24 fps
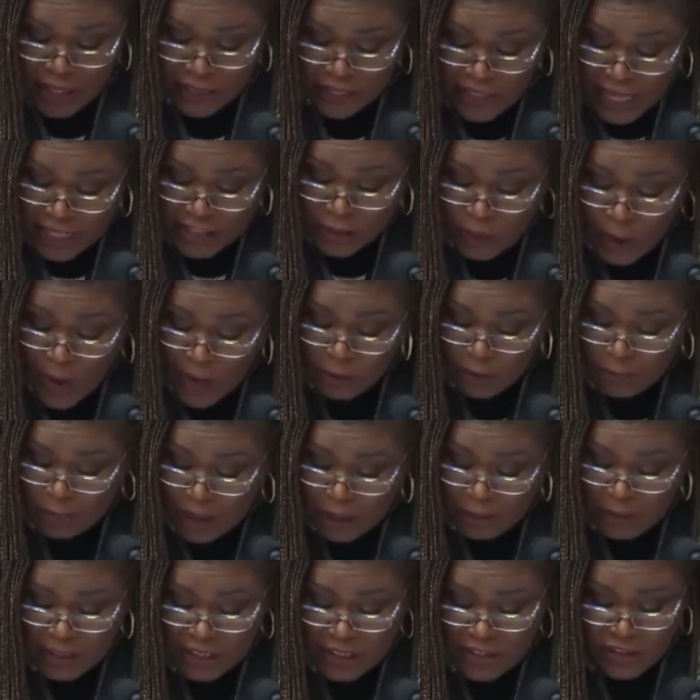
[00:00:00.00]
That's why
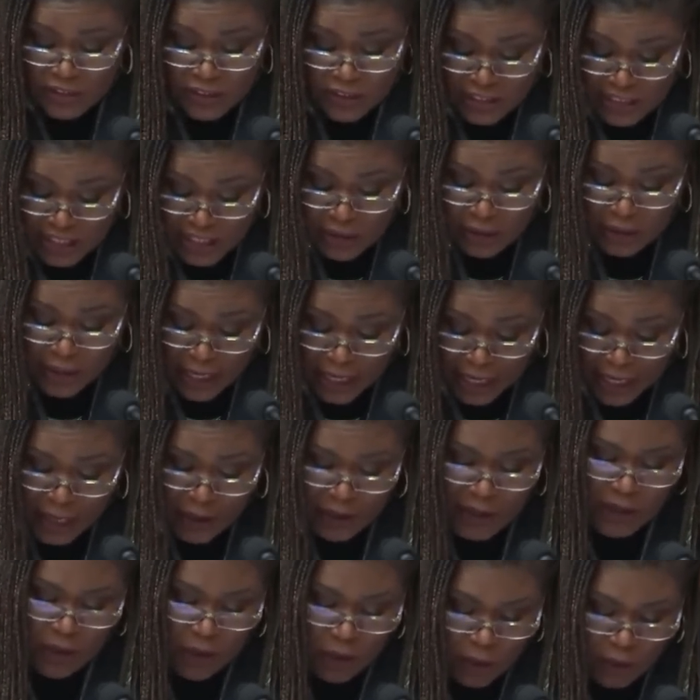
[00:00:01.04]
Republicans are still
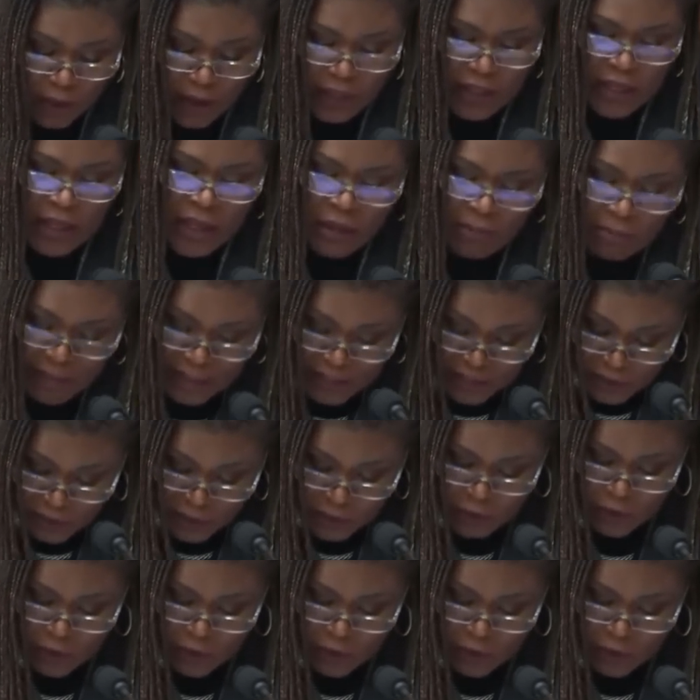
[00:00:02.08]
carrying on Mr.